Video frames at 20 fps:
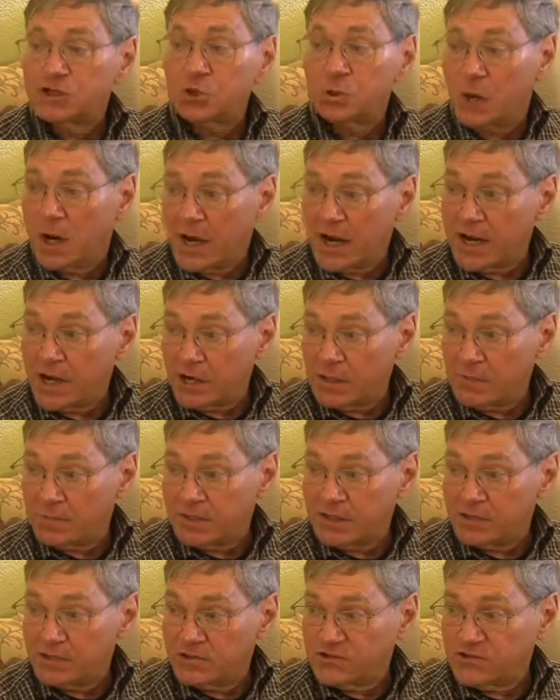drier
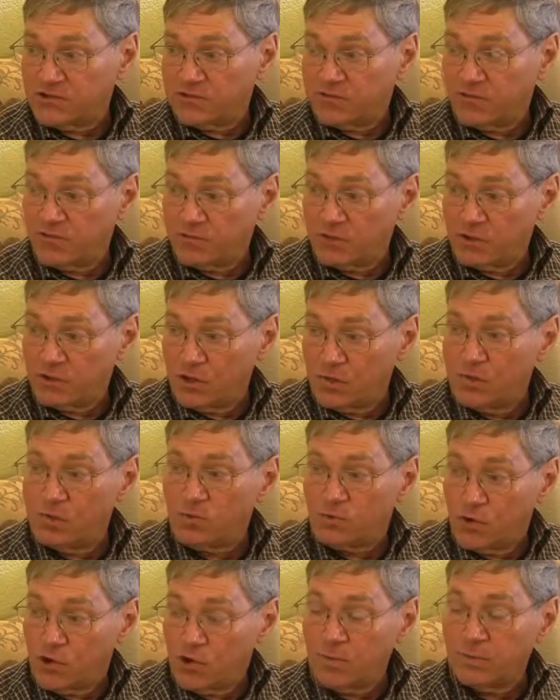because of
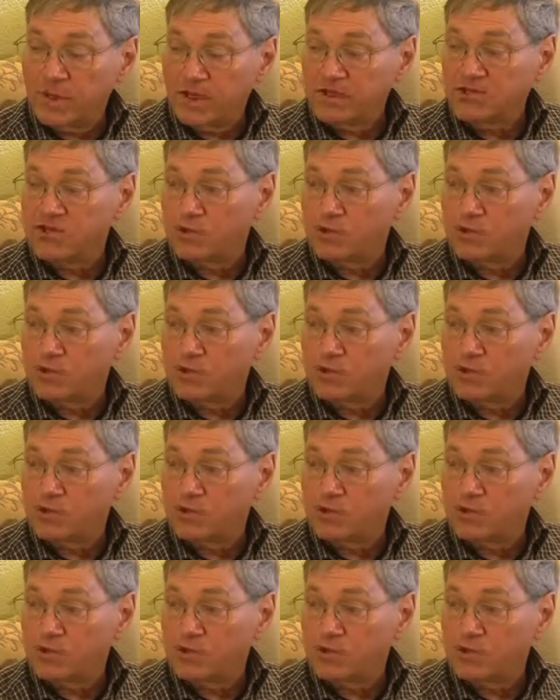global warming,